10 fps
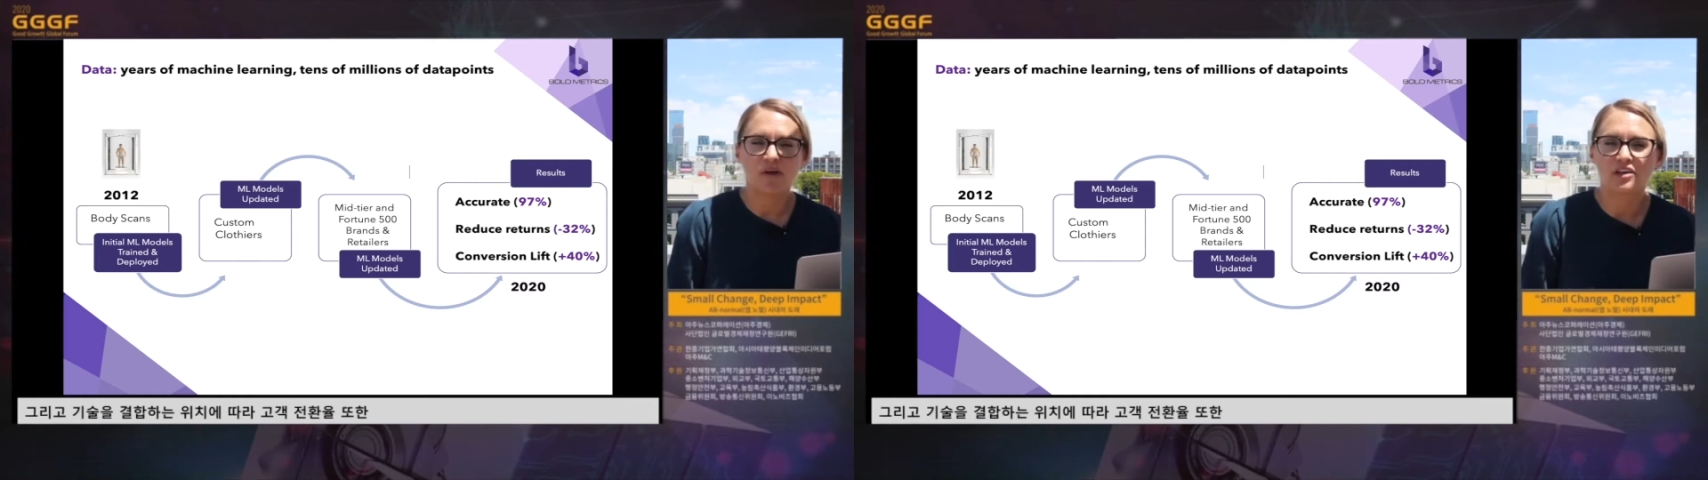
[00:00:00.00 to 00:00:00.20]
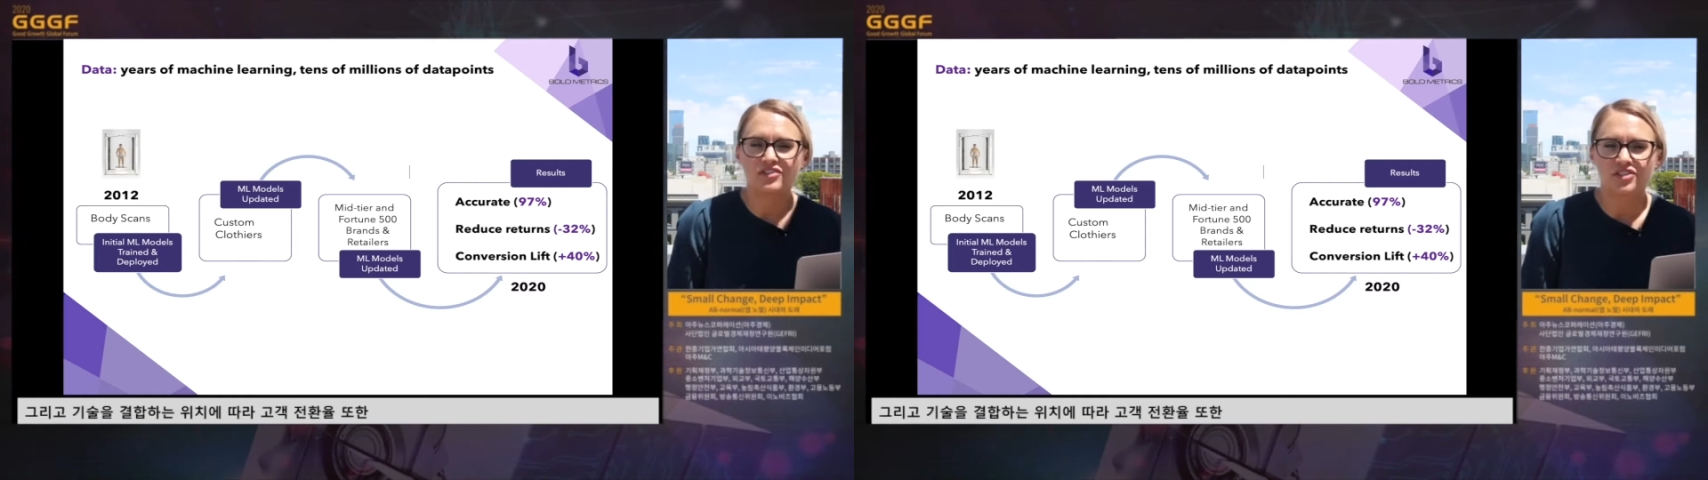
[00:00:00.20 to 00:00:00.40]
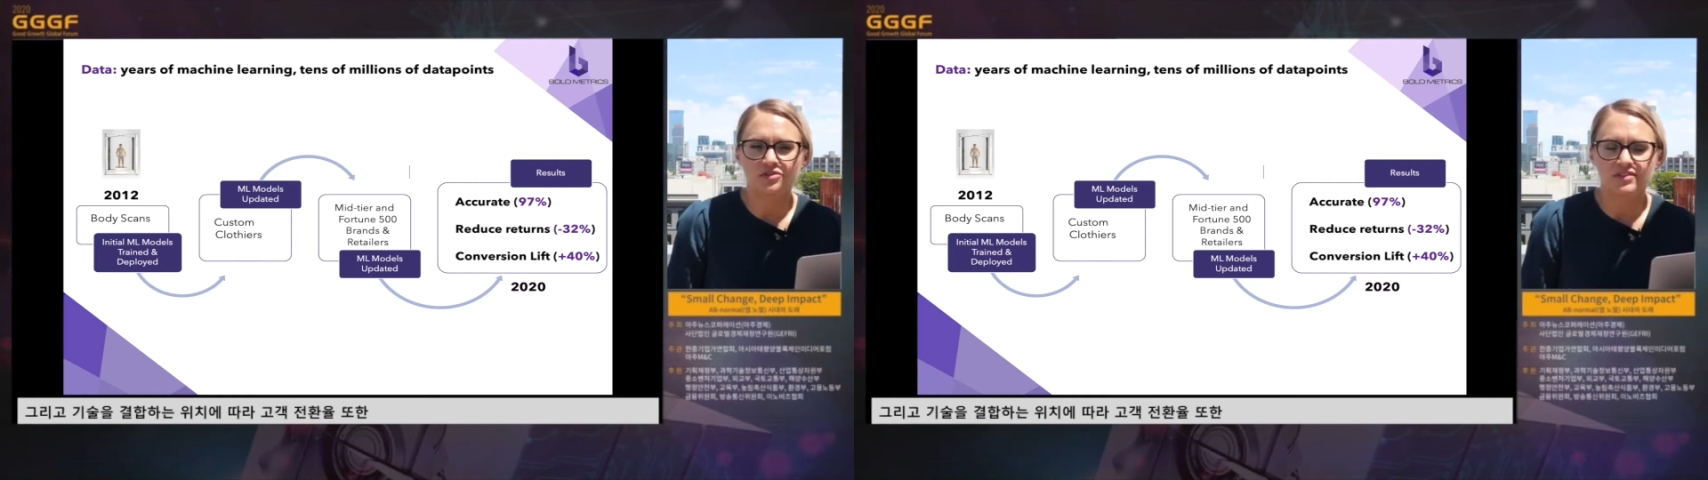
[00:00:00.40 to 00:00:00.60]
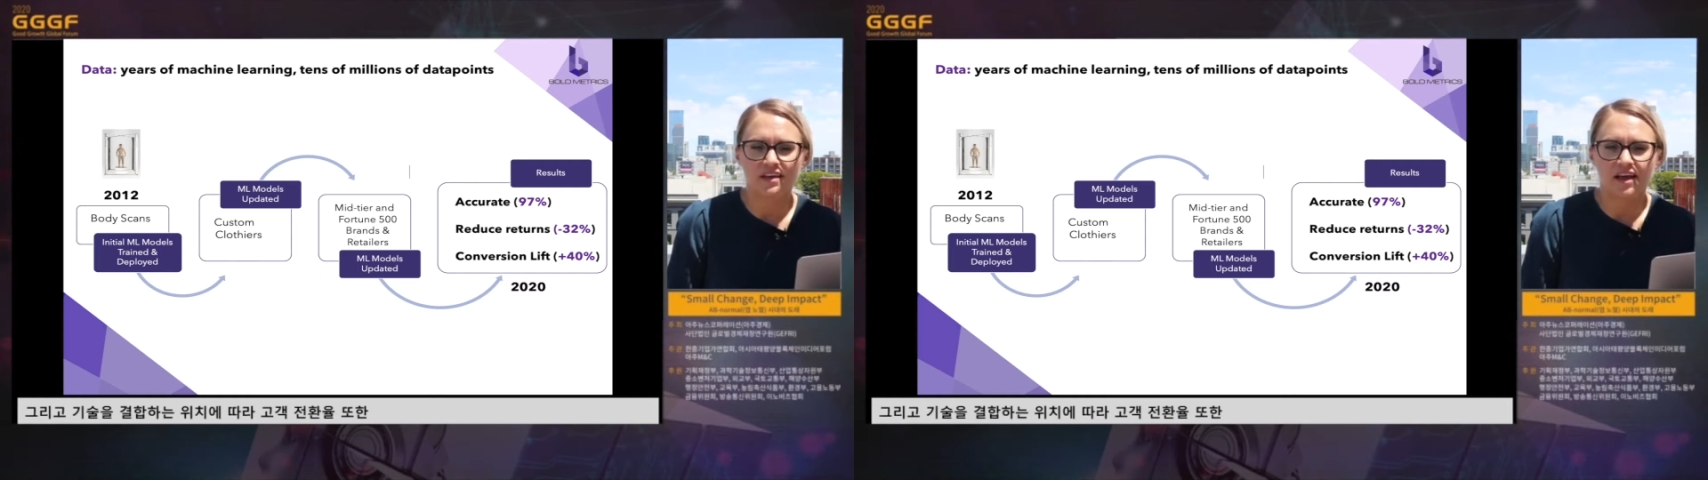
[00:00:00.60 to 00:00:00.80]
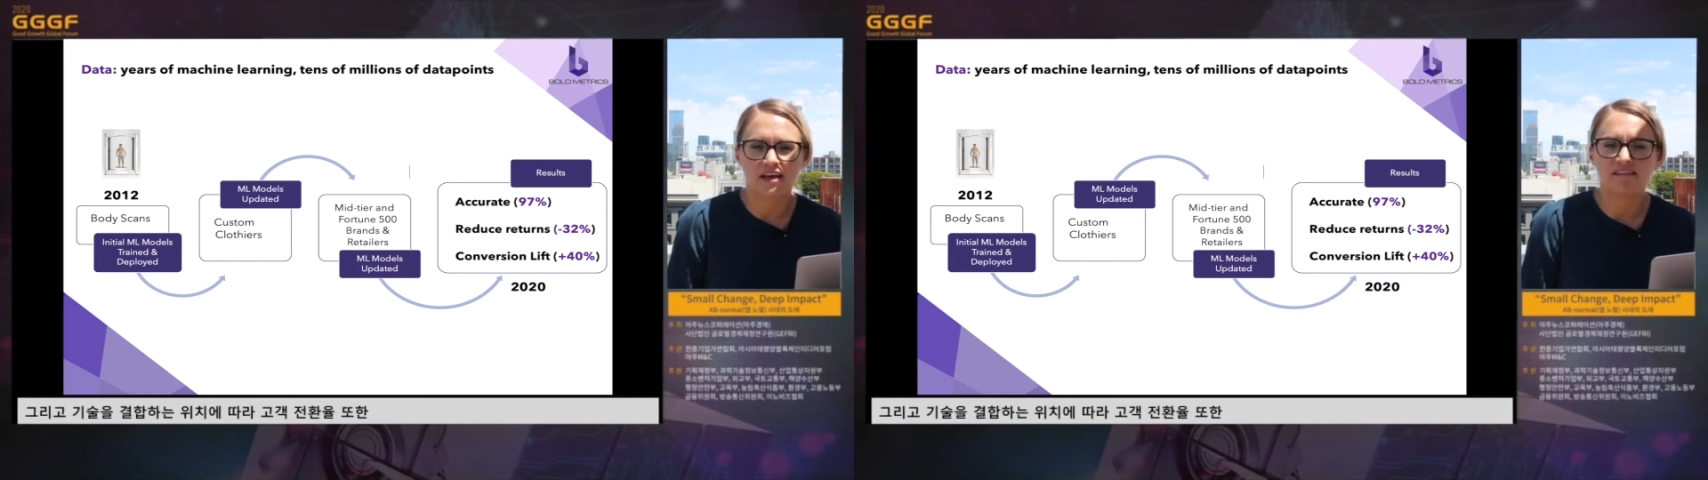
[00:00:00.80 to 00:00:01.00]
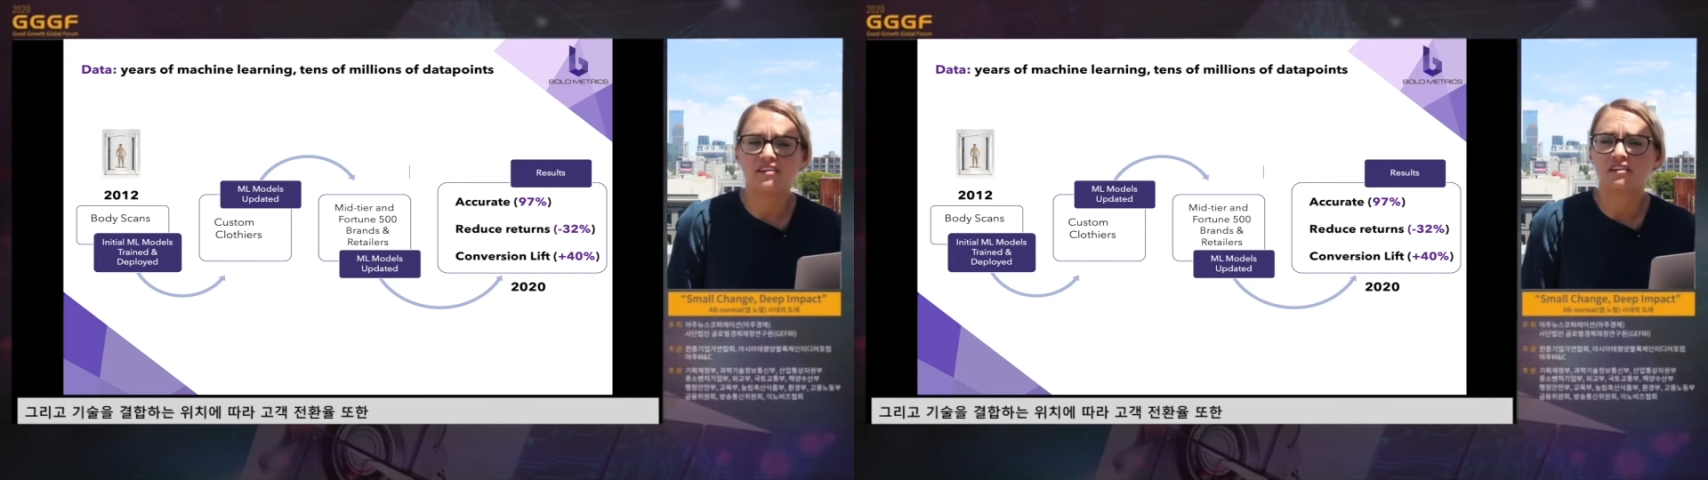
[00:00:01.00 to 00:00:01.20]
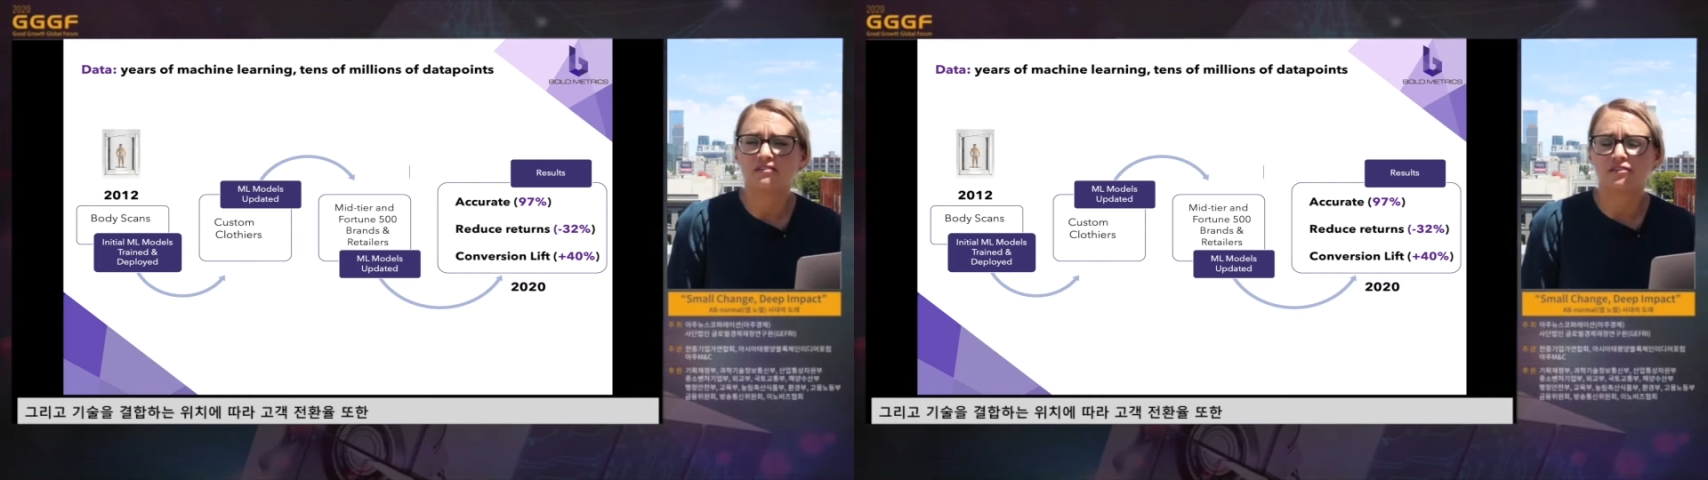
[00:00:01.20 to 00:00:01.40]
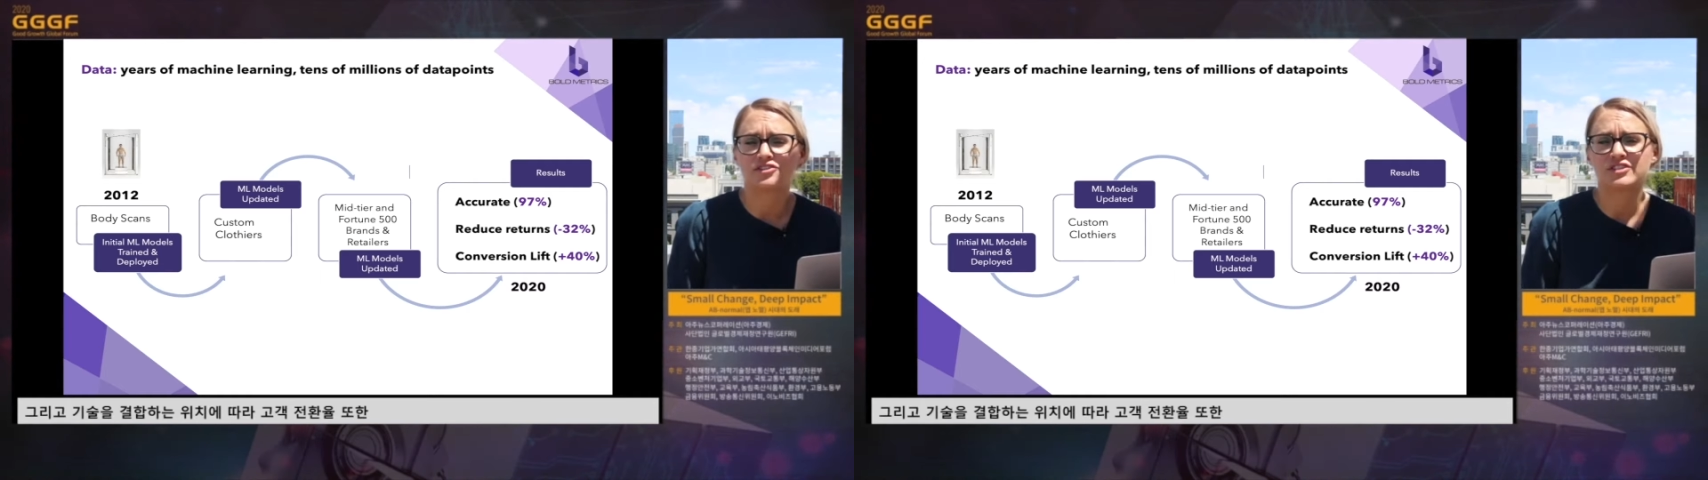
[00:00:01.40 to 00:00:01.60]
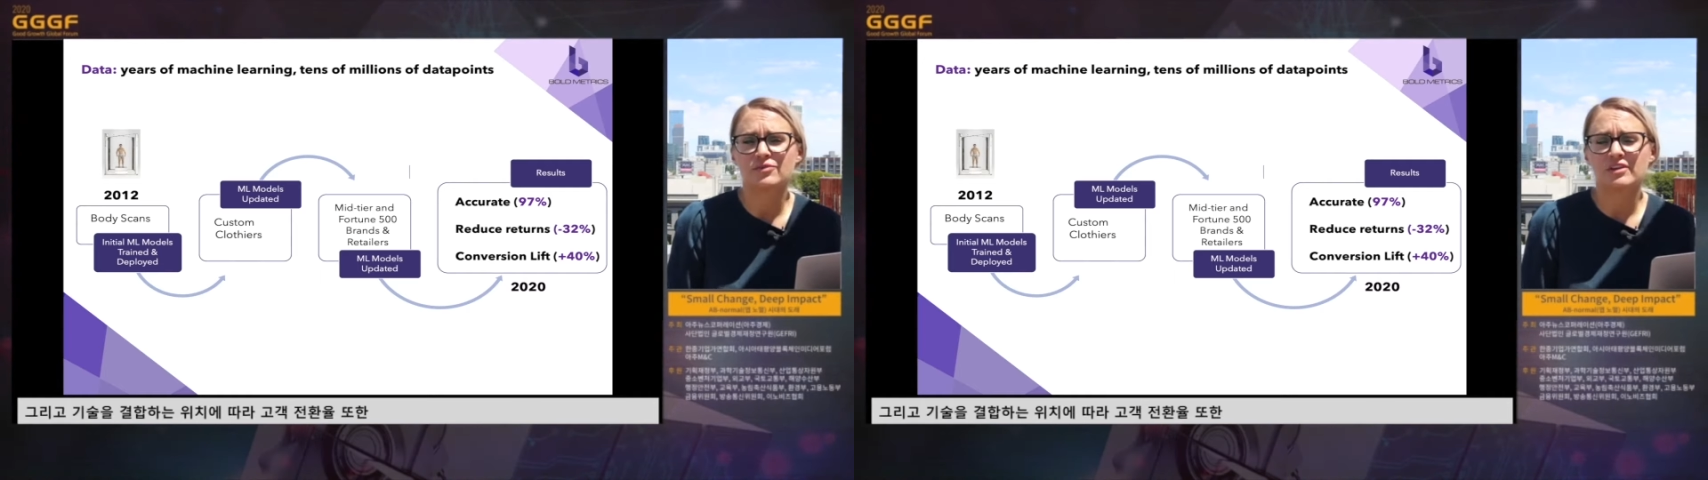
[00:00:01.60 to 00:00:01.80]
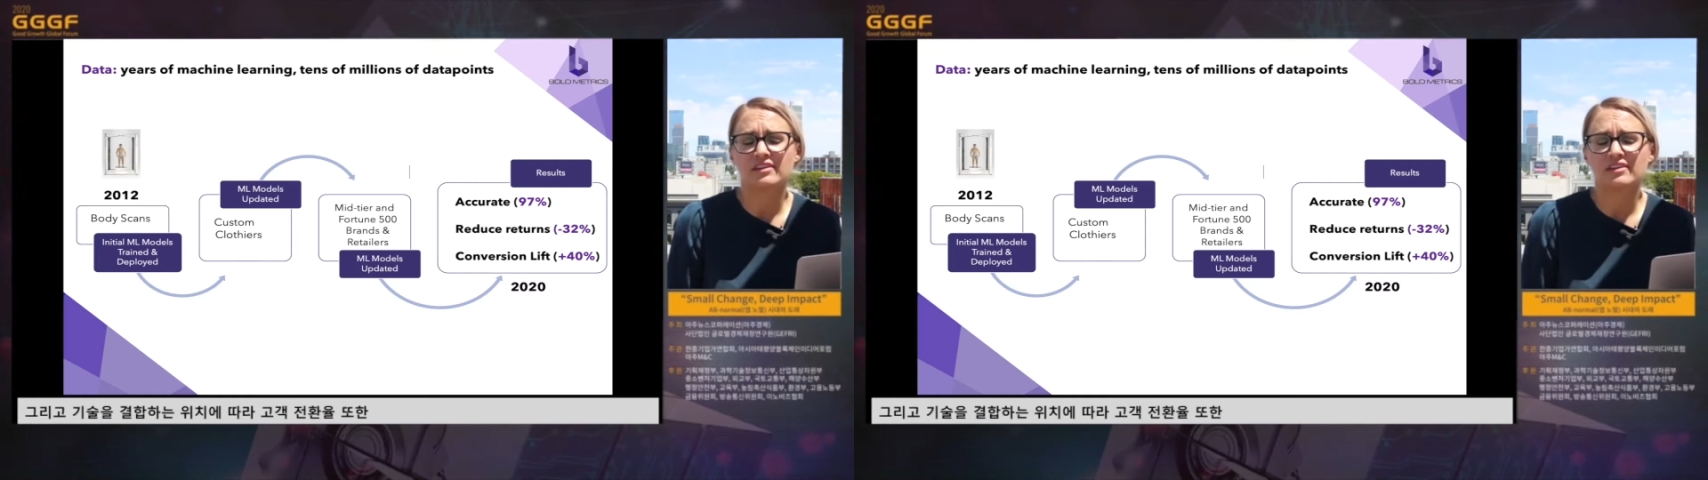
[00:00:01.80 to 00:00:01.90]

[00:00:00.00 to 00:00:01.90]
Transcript: also see a conversion